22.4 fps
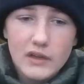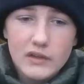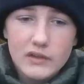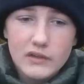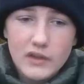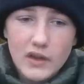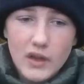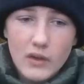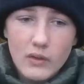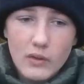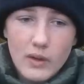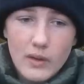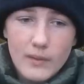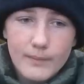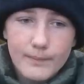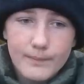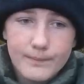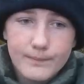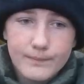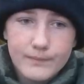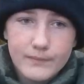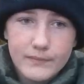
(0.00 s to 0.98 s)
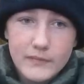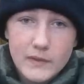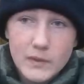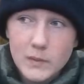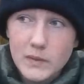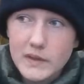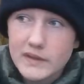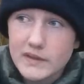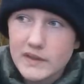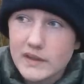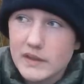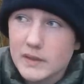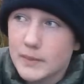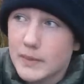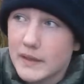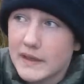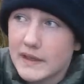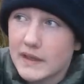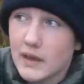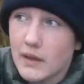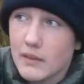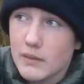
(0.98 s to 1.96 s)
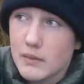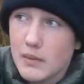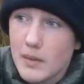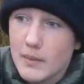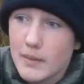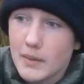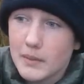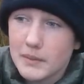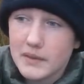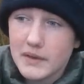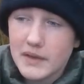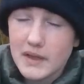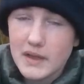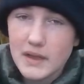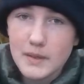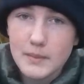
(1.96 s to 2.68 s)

So the wind's actually picking up, you might be able to hear.